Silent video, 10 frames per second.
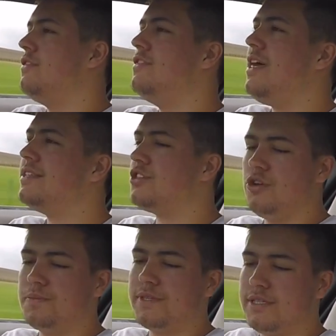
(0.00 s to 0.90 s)
That's
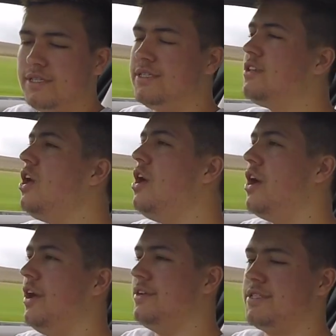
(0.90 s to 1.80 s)

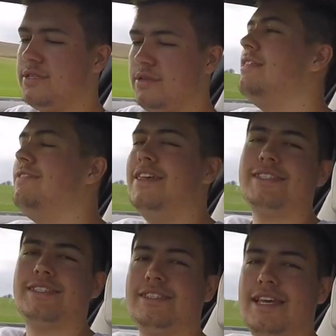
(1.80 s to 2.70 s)
absurd.
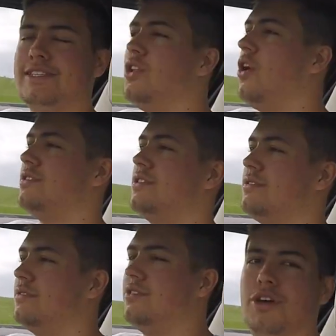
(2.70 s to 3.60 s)
This is not
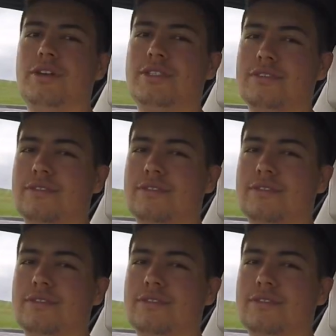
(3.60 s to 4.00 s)
good.